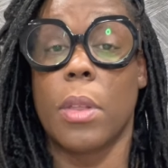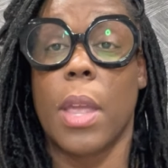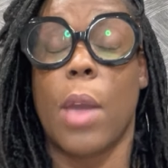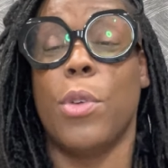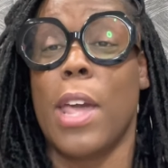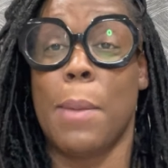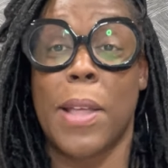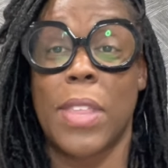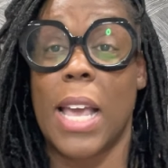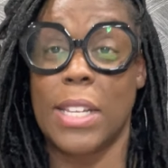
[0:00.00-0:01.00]
Okay, we're not
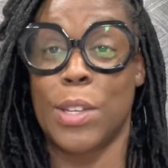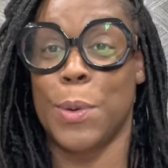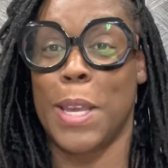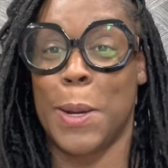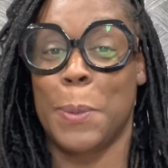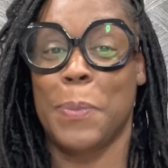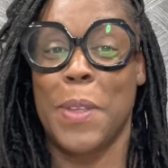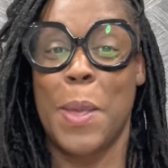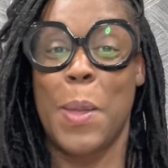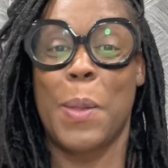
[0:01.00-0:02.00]
about the hustle here.
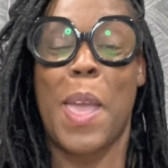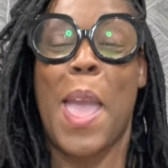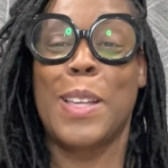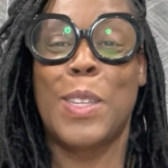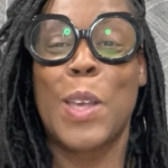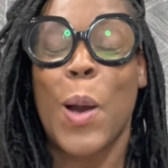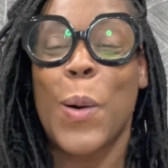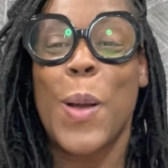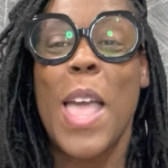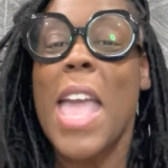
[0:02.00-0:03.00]
Okay,
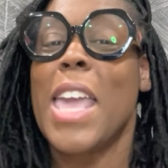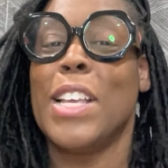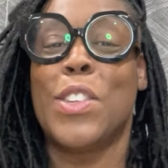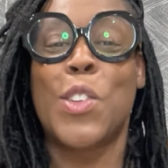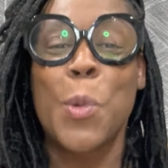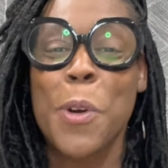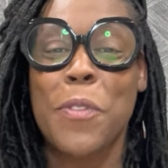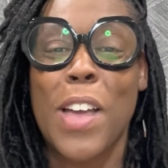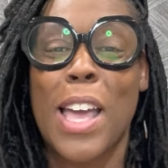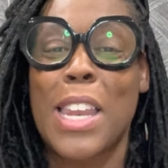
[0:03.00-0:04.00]
so it's super
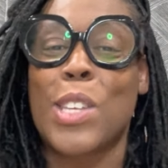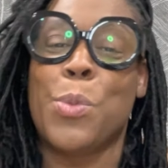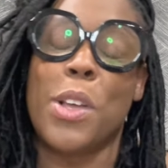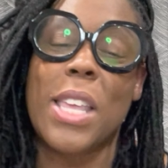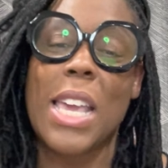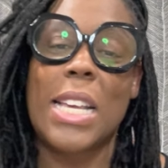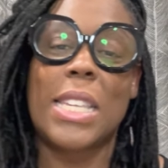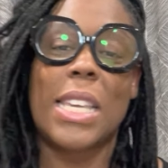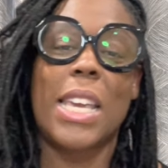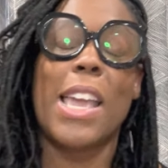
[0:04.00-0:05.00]
fun. It's really
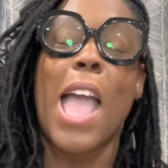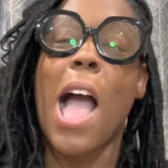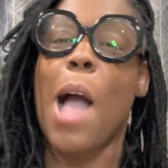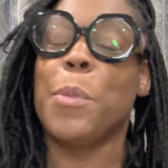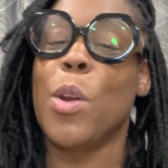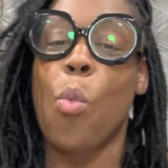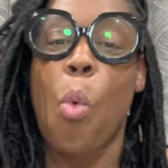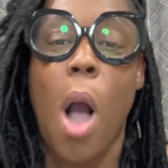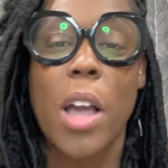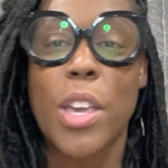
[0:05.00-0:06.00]
easy. I'm going to
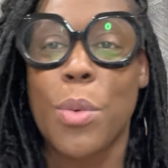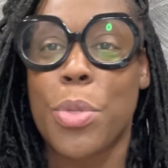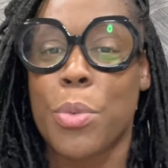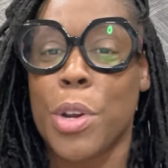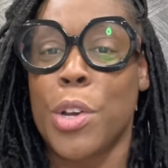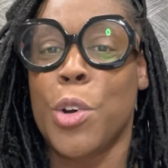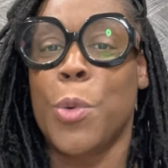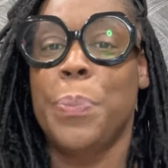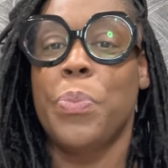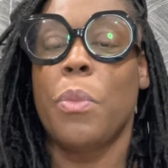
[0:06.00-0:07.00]
walk you
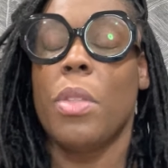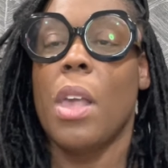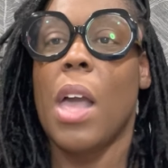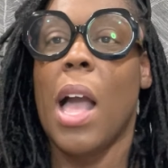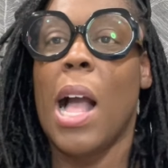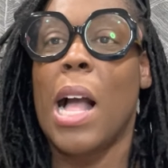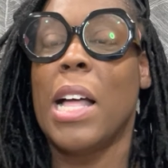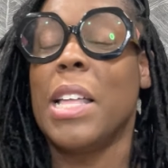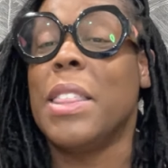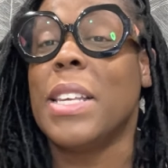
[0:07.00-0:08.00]
through
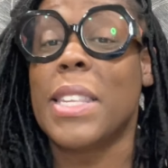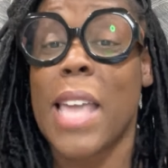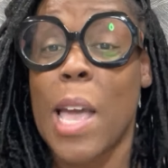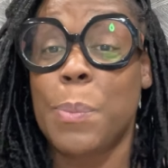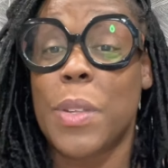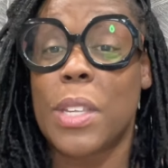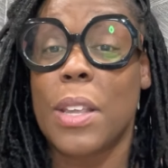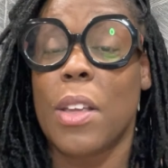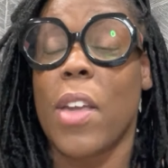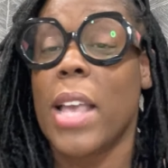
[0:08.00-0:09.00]
the steps,
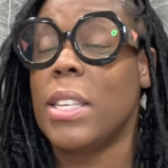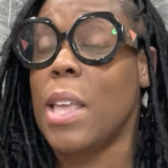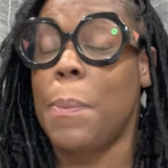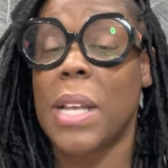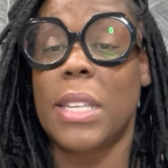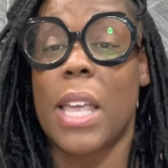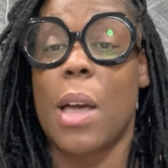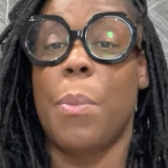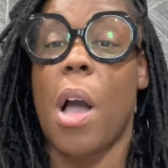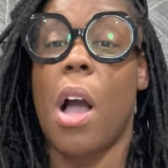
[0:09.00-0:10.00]
okay, step by
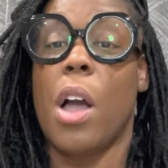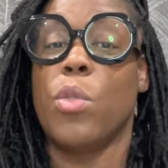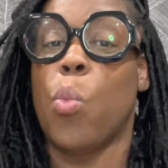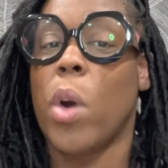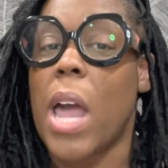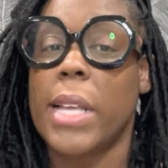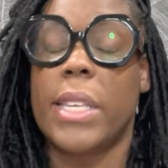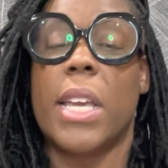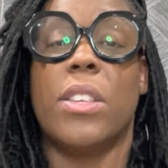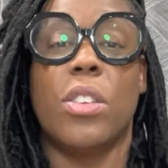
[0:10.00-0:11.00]
step on what I
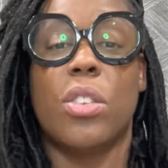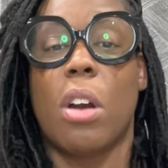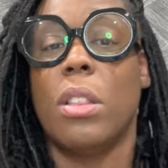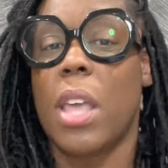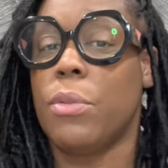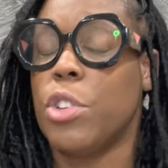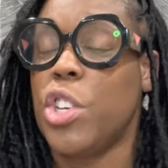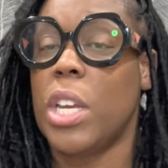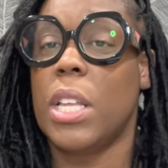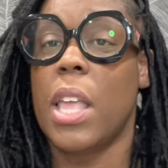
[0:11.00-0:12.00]
did to start
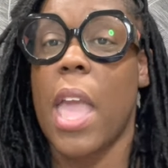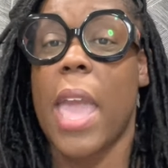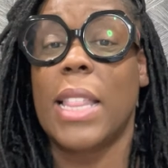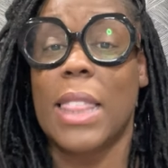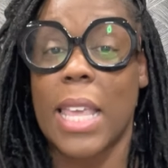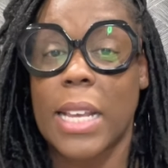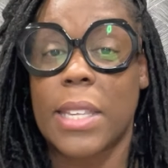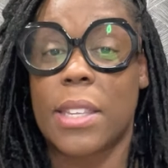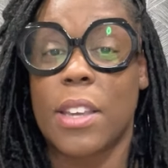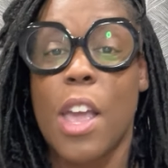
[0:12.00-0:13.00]
leveraging a
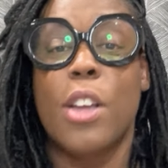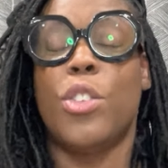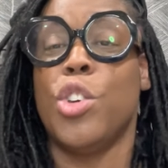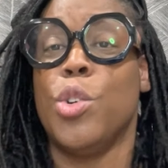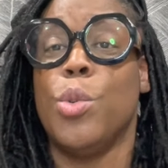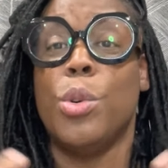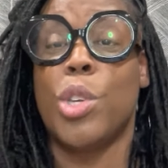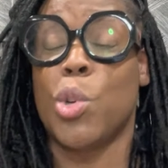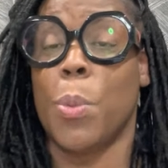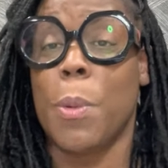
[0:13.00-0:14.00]
list to
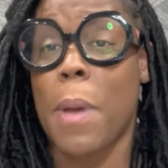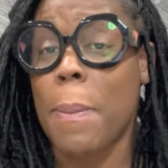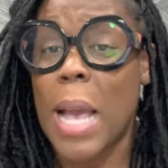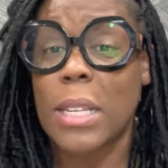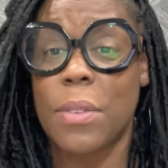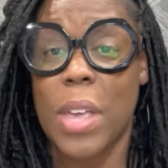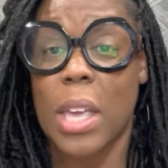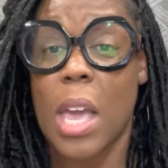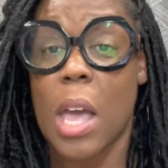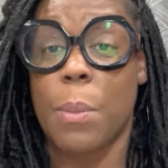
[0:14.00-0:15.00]
triple my passive
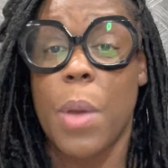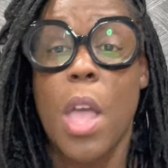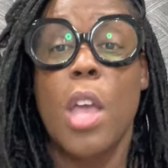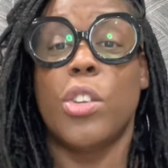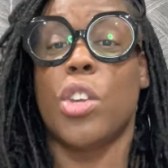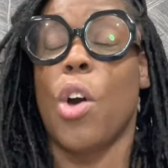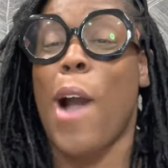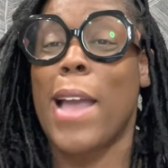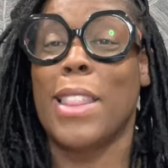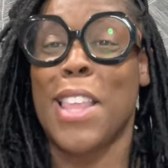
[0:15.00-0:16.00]
income. So
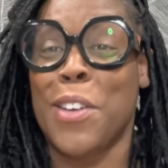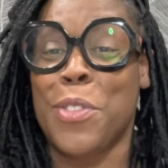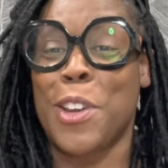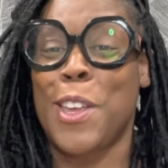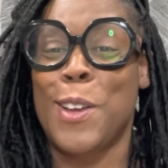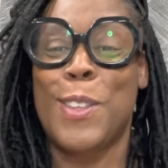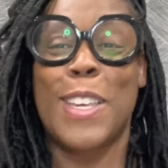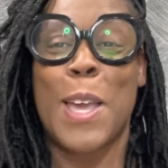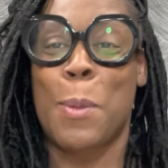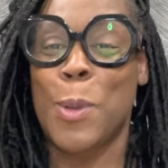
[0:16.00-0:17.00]
I'd love for you
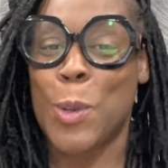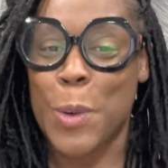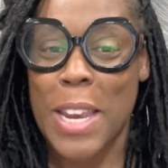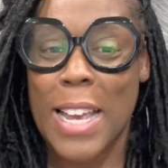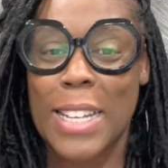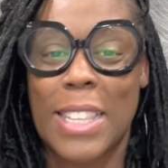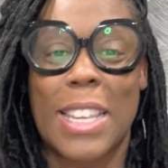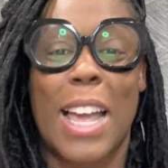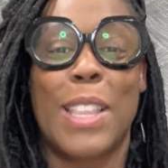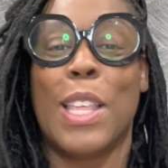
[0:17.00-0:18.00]
to come join us.
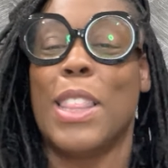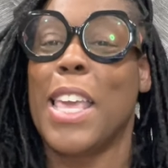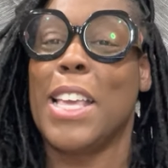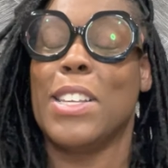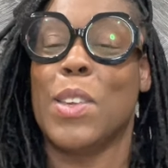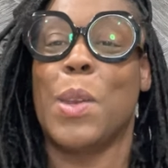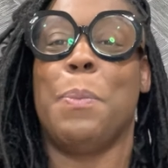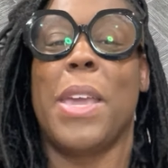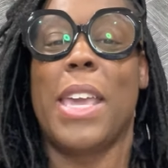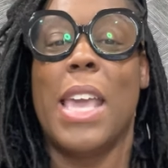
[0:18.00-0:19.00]
The link is going to
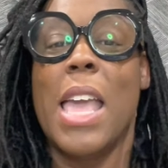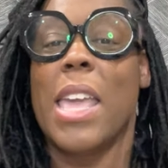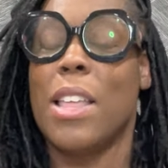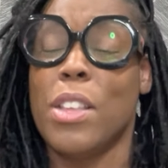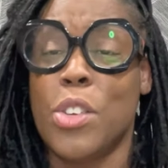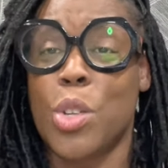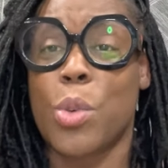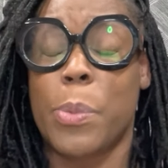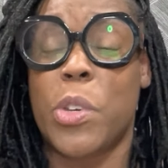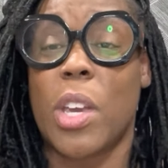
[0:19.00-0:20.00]
be in the
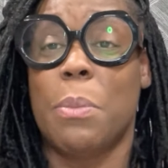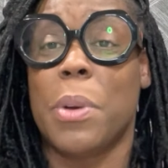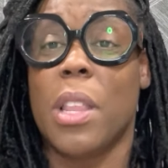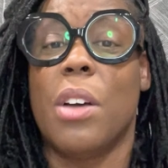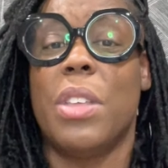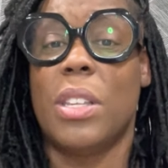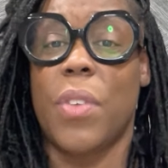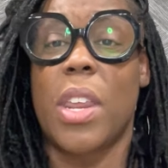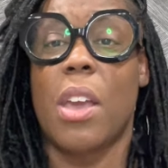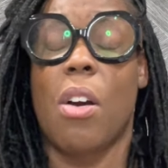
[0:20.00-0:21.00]
description below this
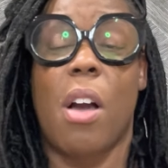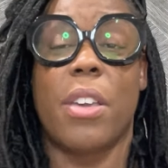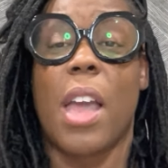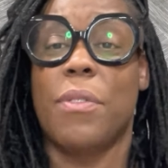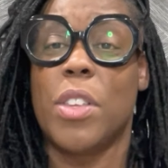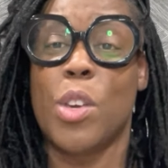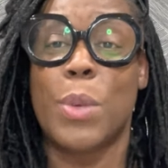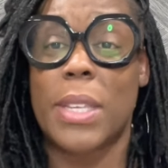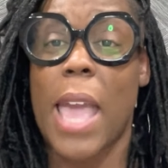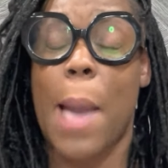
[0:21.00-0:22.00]
video. All you have to do
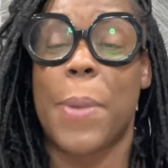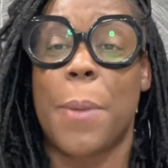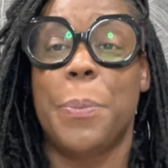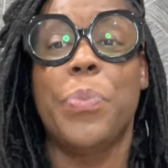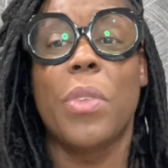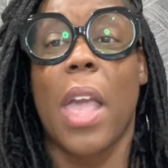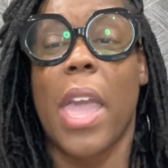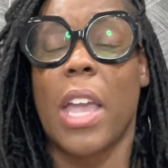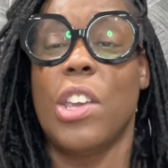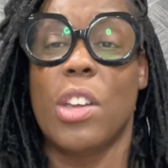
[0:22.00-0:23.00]
is tap it
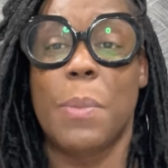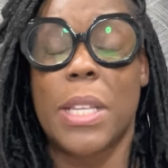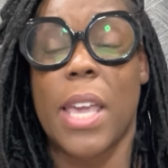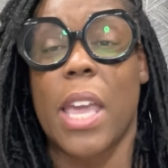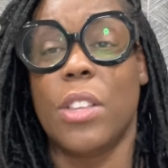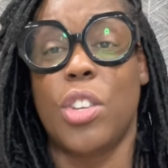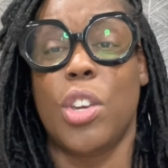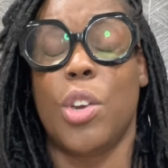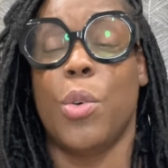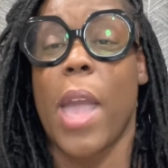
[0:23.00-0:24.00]
and you're going to be taken
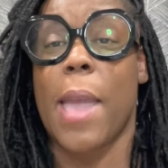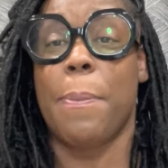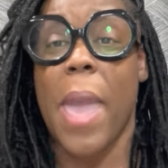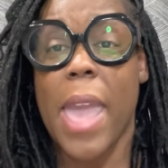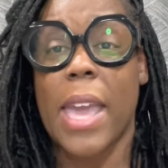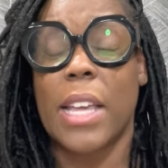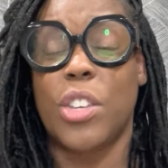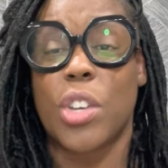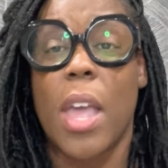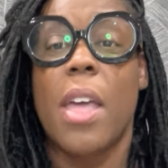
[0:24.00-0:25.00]
to a
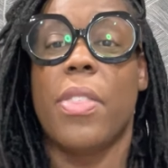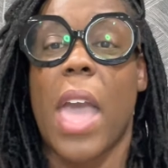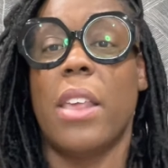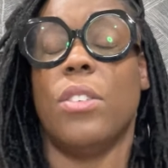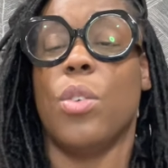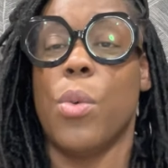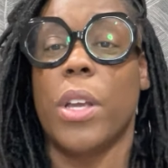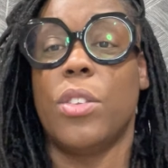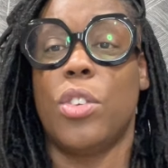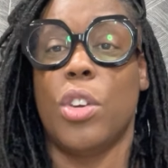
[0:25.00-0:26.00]
page that is
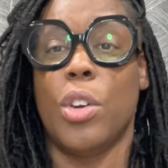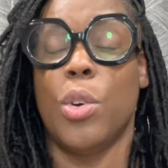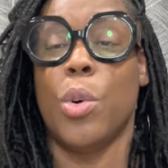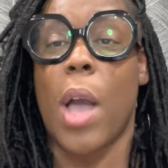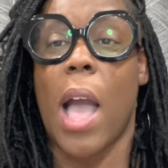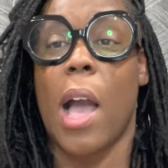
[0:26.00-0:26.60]
going to